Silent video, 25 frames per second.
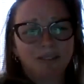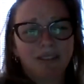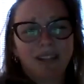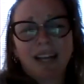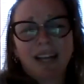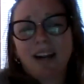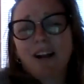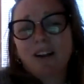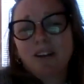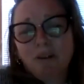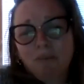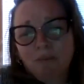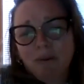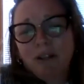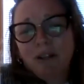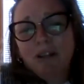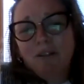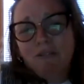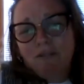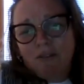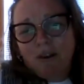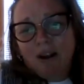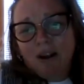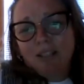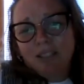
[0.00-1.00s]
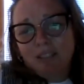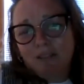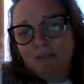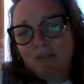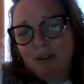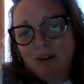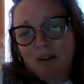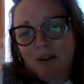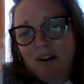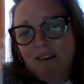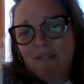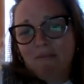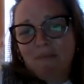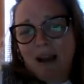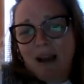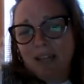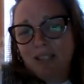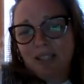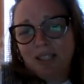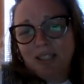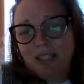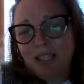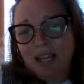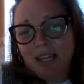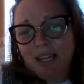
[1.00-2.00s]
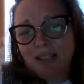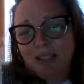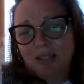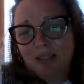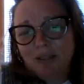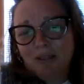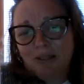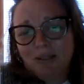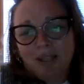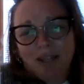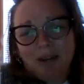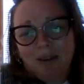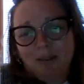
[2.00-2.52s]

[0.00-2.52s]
Are you really friends if you don't have matching tattoos?